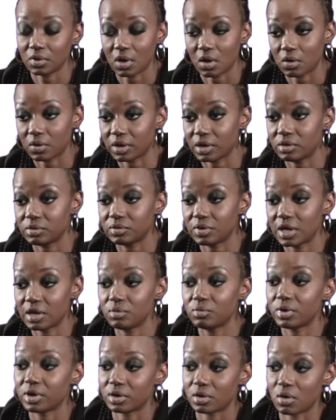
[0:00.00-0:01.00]
No, he
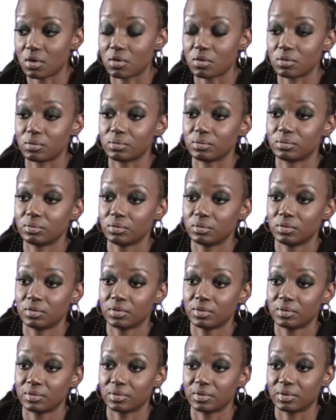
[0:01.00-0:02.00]
went home.
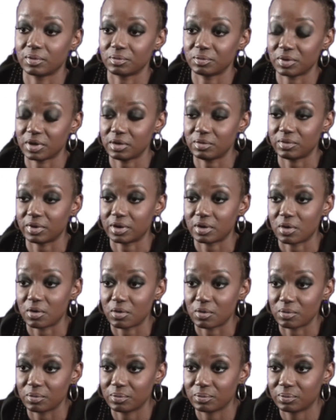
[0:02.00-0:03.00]
He went
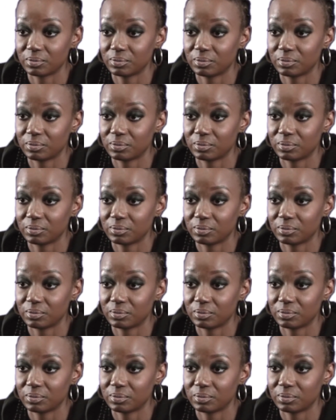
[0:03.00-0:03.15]
home.